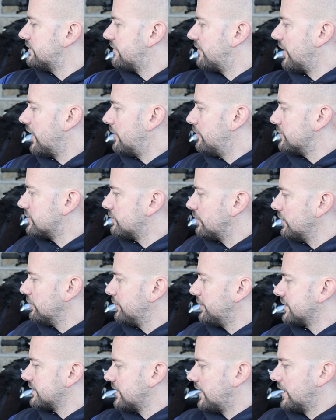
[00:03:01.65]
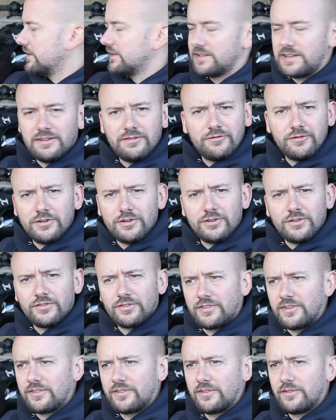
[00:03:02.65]
frames will be slightly different
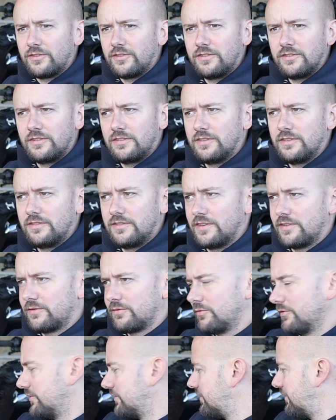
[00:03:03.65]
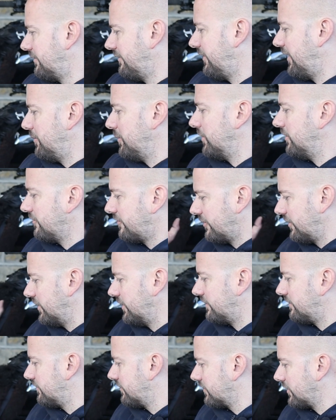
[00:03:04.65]
because this was a fitment for
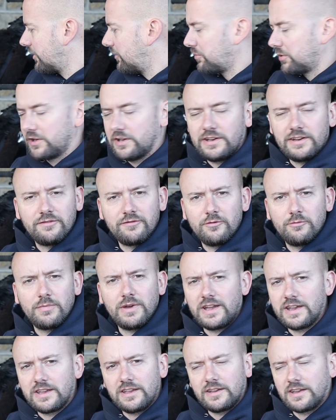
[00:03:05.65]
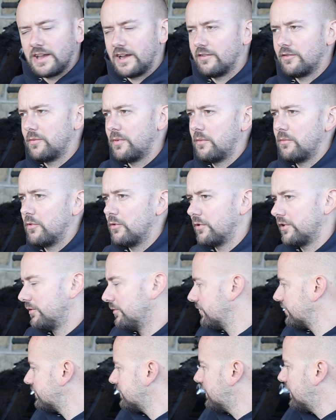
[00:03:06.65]
a completely different bike. I can't remember what it
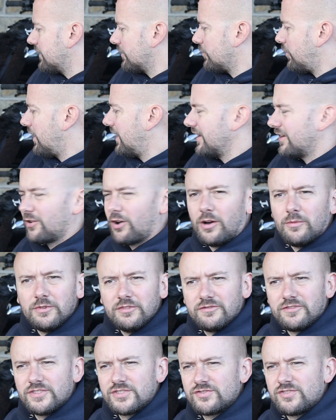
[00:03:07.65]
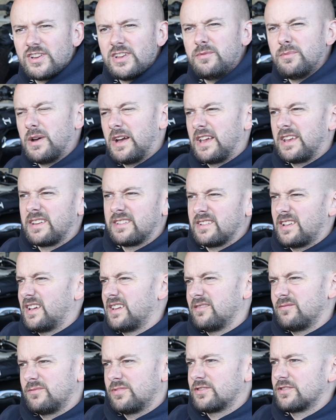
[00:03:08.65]
was. They're quite common for street bikes
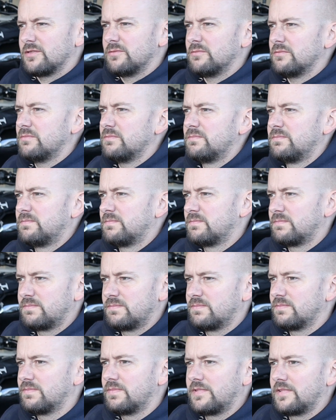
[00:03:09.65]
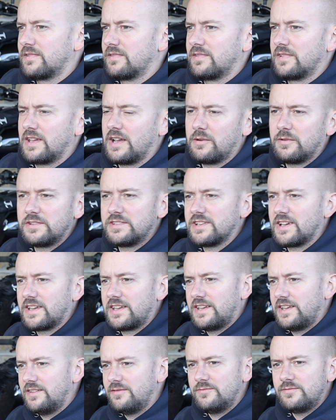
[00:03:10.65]
like some
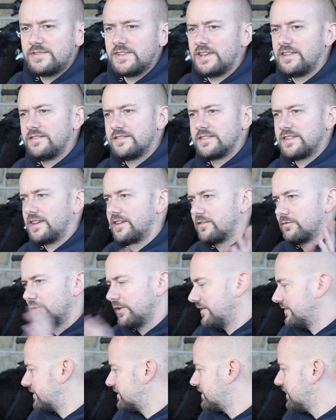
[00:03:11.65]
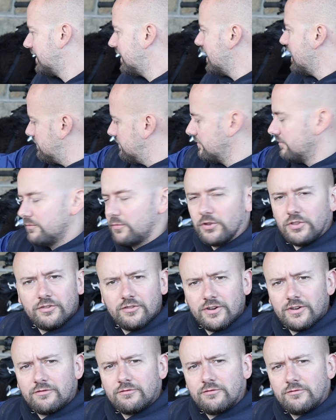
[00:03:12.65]
Kawasaki Z6 whatevers, but
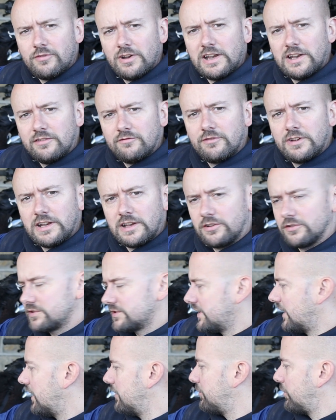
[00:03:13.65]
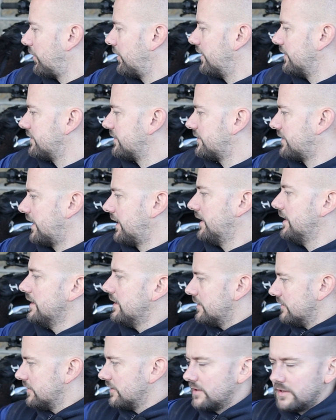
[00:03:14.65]
they're a really good starting point, as I say.
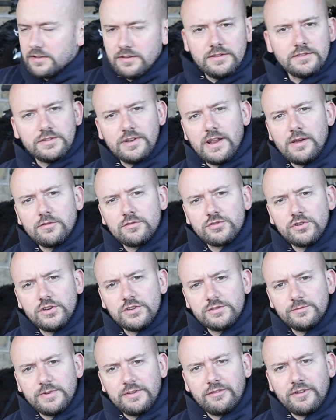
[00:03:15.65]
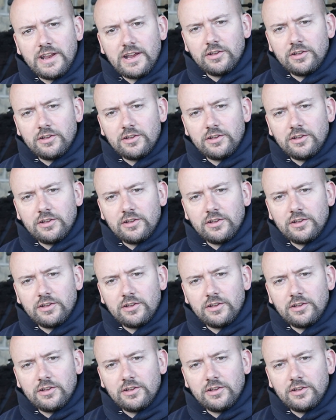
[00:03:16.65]
So now I'll show you some different